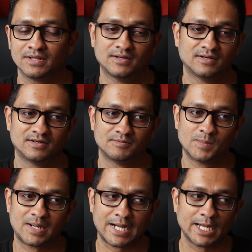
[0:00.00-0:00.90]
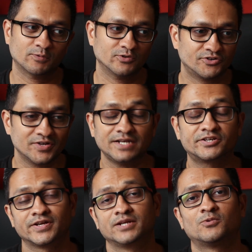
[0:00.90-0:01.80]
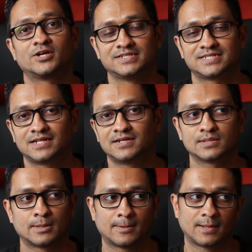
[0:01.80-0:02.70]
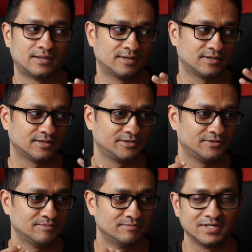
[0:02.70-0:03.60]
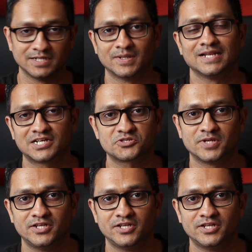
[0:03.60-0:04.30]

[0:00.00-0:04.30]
uh, I would reiterate what I said Uh, in my last